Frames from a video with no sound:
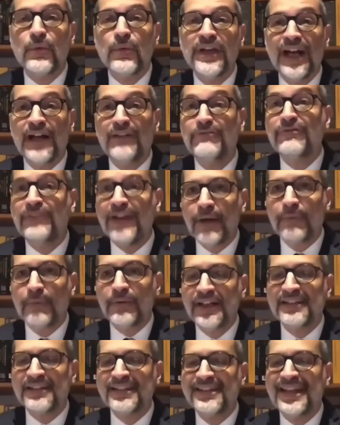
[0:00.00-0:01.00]
we are
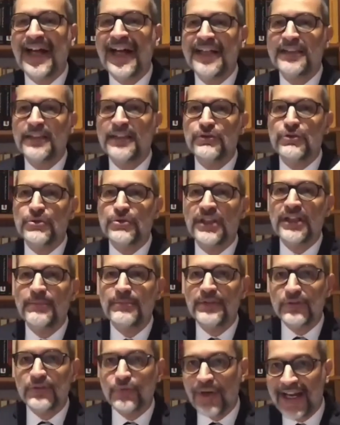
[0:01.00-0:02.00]
very excited to
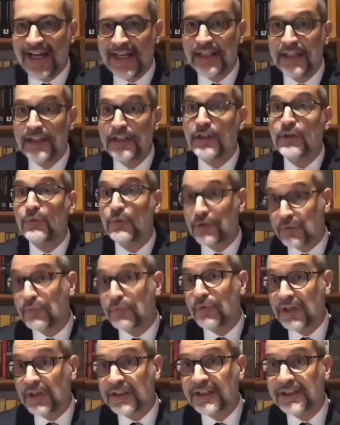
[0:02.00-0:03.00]
keep tracking your
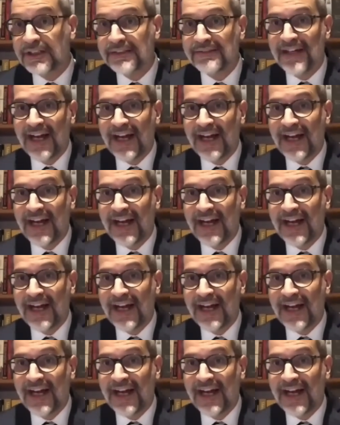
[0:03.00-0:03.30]
work